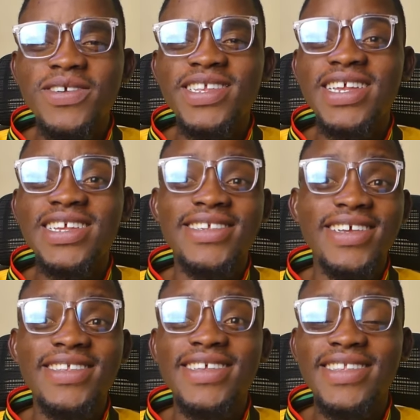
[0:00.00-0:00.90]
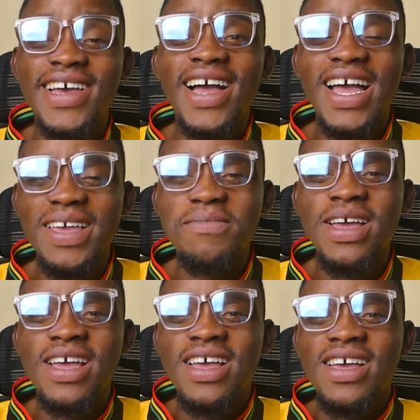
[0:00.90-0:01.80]
returning just in
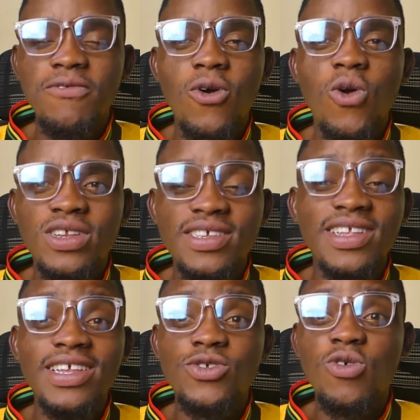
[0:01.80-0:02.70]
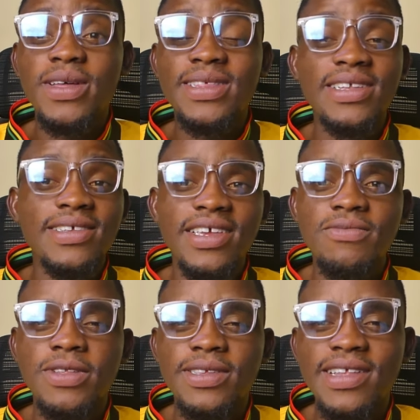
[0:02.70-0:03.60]
time, just a little over 30
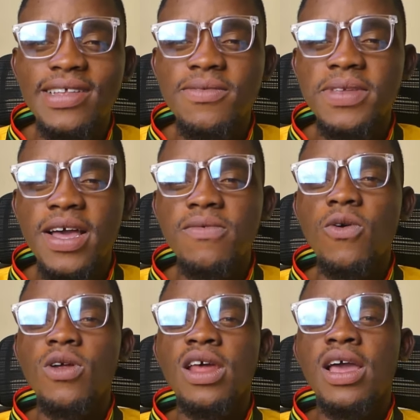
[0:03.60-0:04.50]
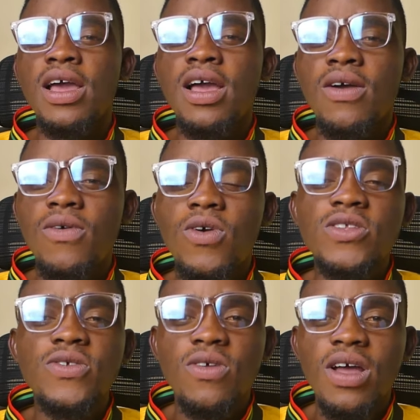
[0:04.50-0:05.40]
days for the start of the Afcon, we're
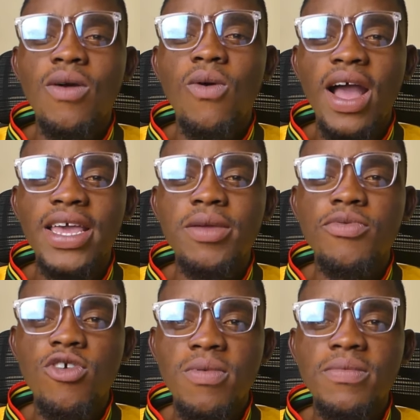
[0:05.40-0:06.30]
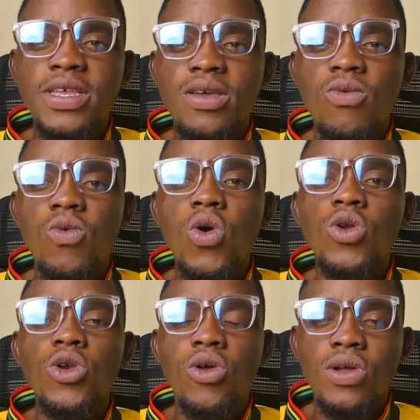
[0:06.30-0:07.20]
going to look at why he probably
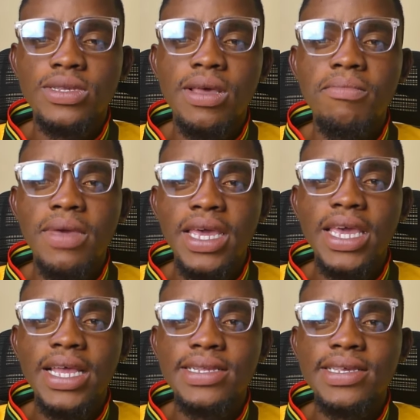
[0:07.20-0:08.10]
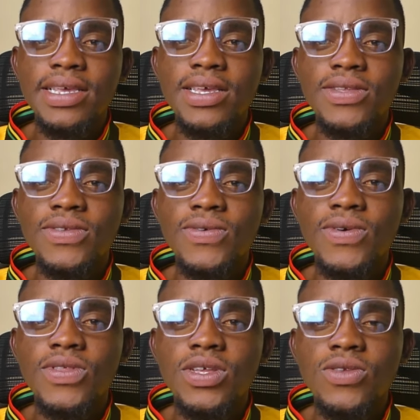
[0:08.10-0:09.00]
will not make it
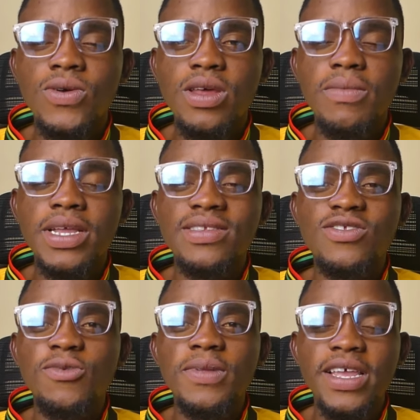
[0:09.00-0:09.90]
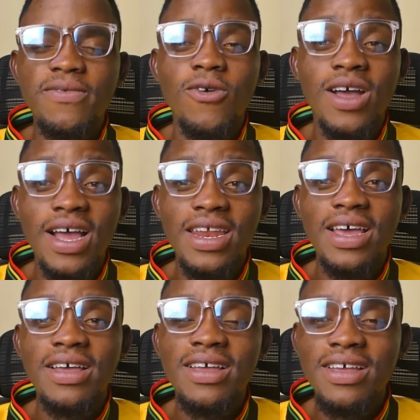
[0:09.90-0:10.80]
into the tournament to play for
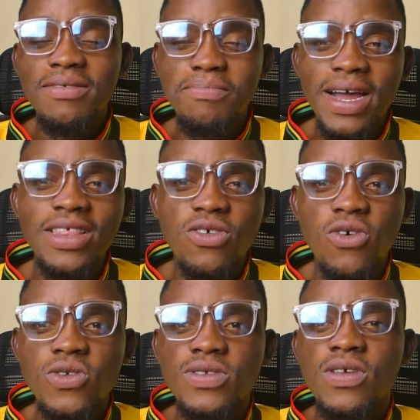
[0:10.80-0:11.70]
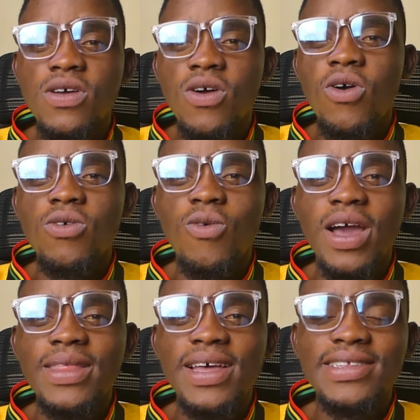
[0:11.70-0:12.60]
Ghana. My thoughts on
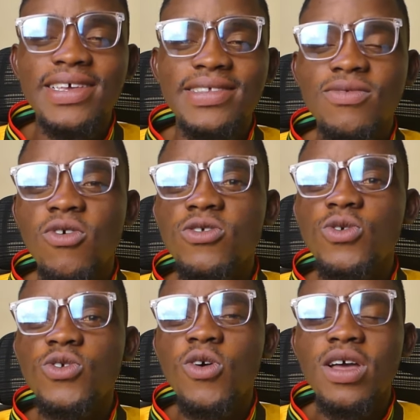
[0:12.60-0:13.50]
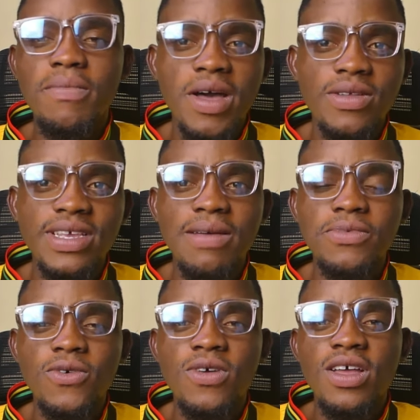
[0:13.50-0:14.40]
why that is. We'll also talk about
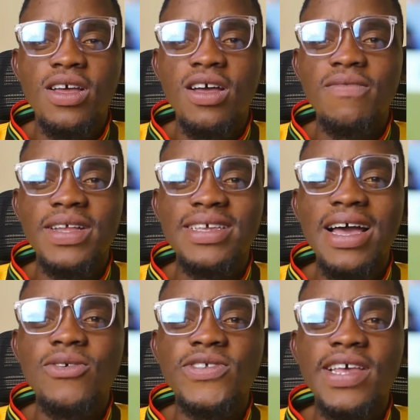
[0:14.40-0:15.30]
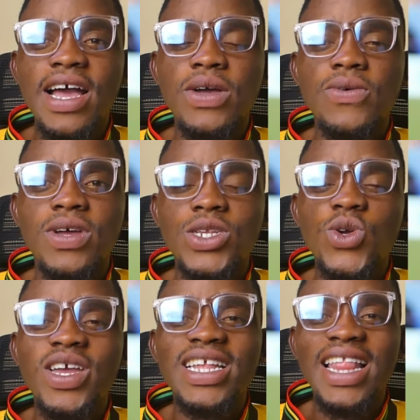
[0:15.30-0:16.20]
Abdul Fattah Issahaku
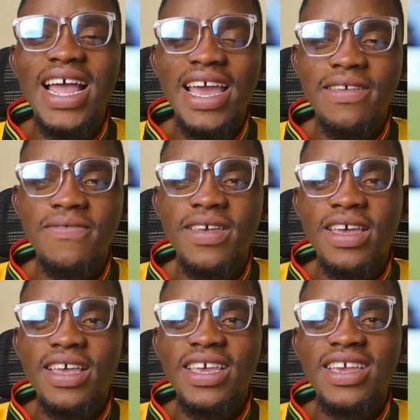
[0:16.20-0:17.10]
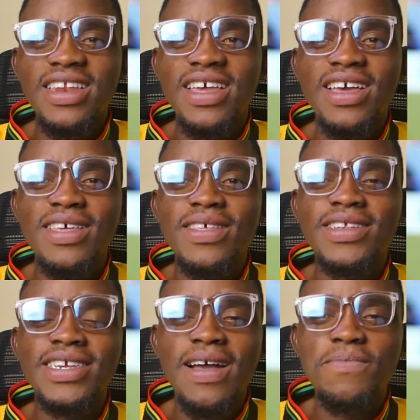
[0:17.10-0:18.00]
enjoying life in
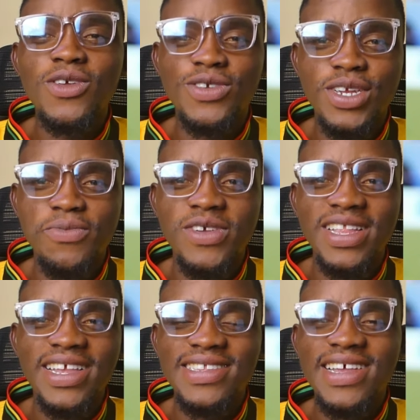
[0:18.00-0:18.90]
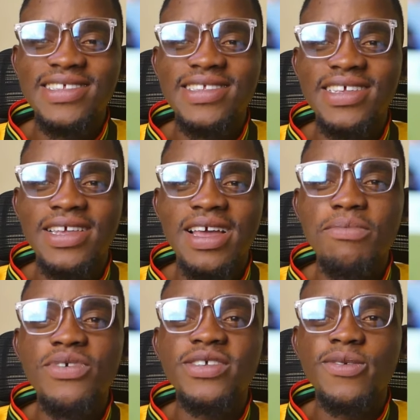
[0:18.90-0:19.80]
the championship with Leicester City.
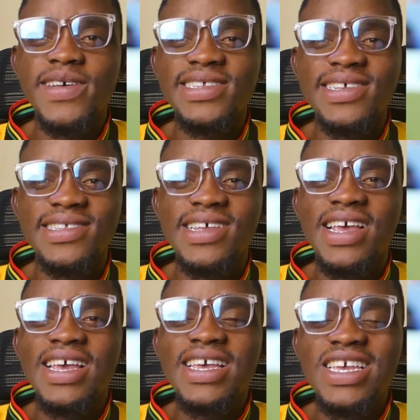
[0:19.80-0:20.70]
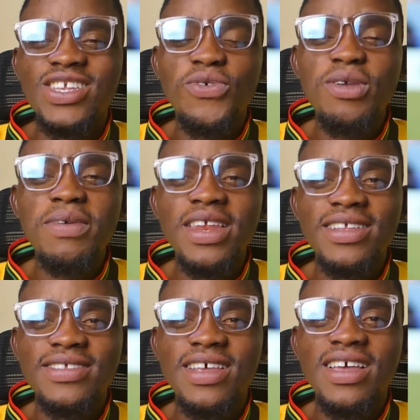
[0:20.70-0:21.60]
A brace of assists in 3
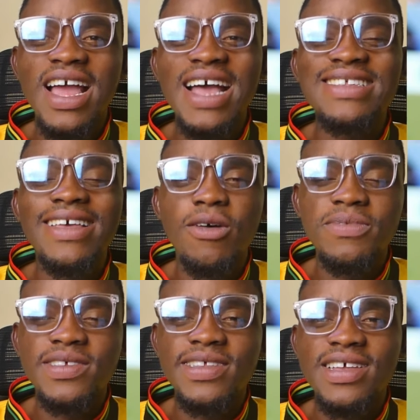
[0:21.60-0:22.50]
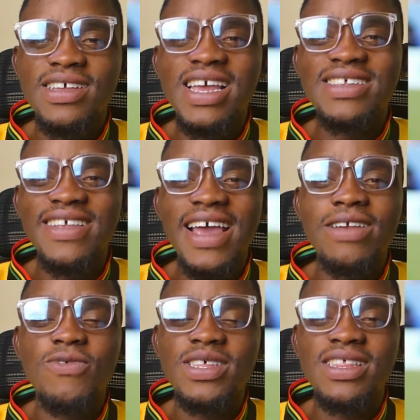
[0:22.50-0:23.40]
minutes has helped his
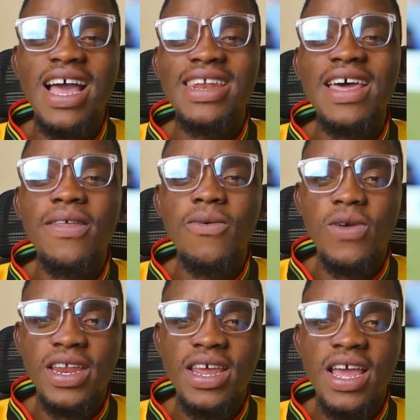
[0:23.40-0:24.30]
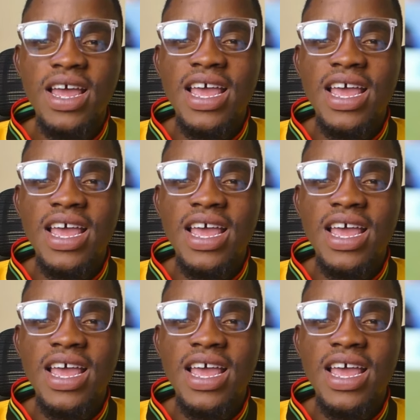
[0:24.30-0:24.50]
side with another win